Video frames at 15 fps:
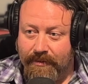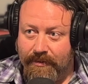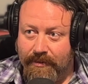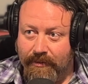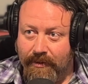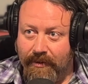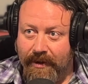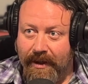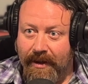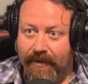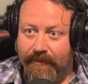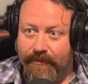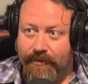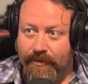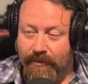So we only
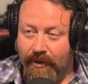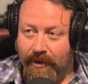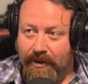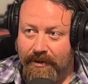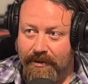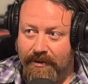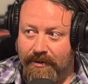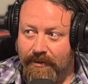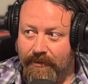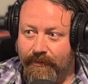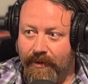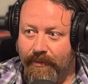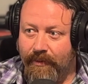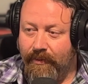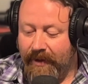have 2 artists so
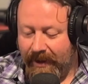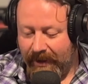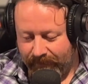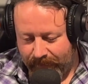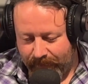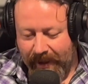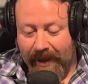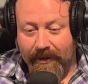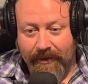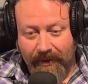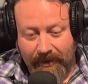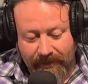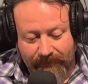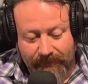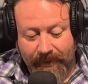far, but we have a
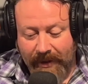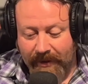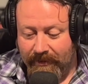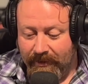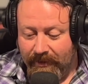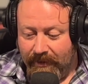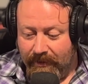backlog of about